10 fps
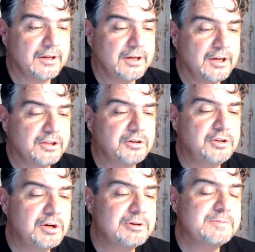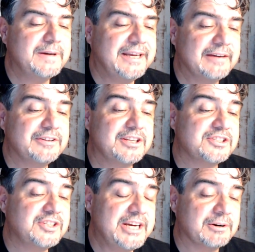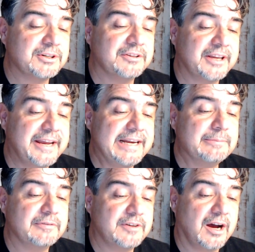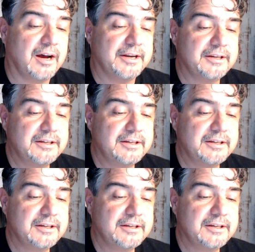To you it's been given the secret of the kingdom of God,